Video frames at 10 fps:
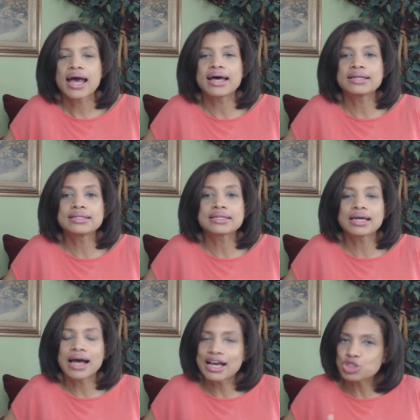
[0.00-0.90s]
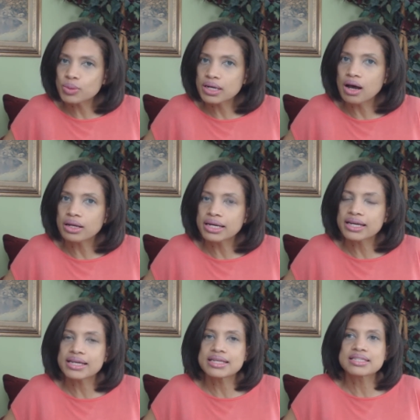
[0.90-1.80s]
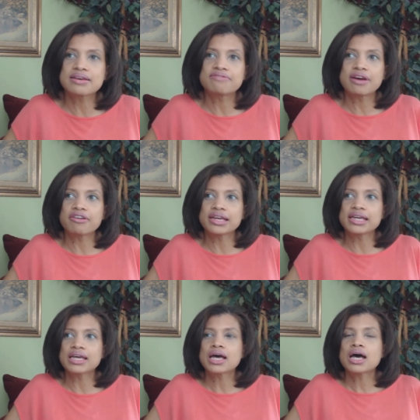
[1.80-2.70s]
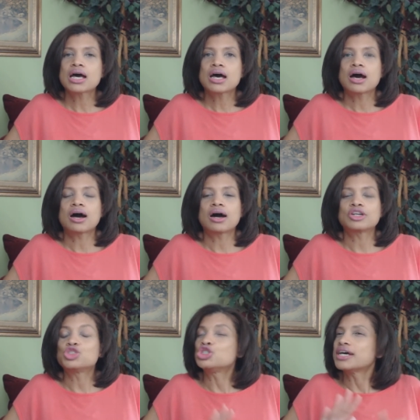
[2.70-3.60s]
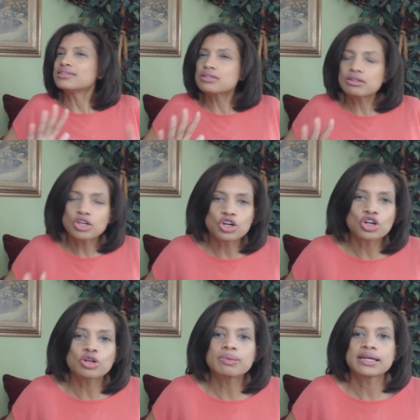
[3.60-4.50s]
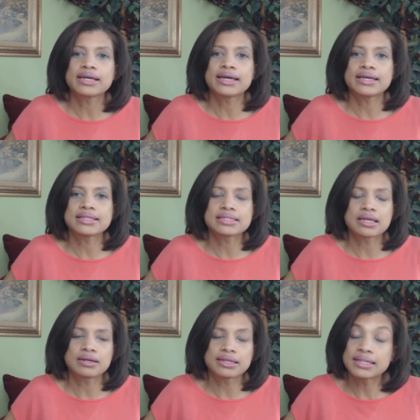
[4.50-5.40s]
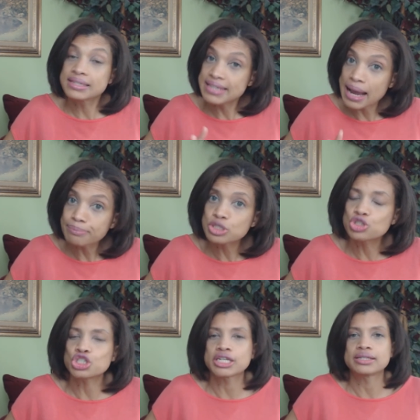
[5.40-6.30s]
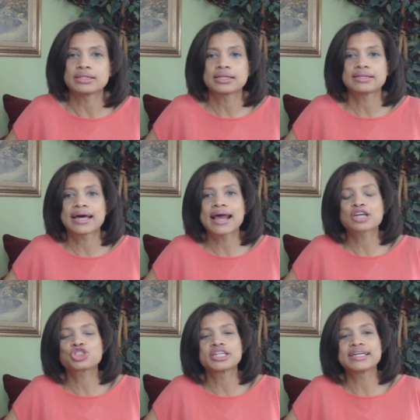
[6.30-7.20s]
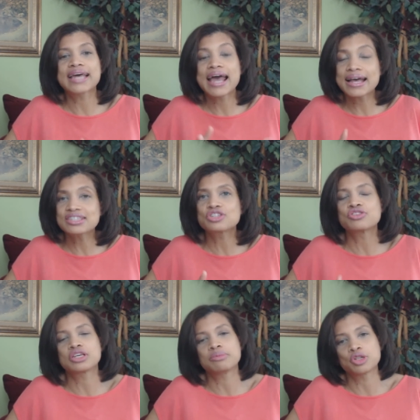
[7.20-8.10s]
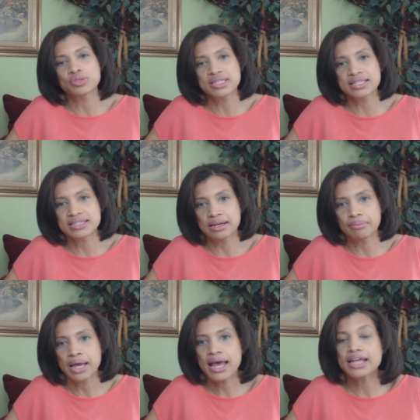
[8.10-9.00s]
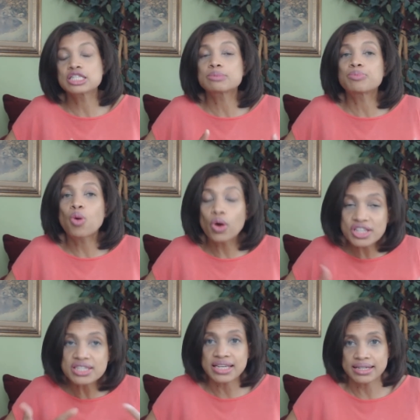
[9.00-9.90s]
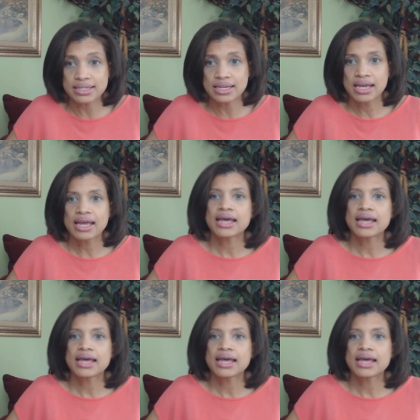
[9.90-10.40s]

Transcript: And ashwagandha is a very uh, gentle herb. It's an adaptogen that actually enhances the immune system and supports it.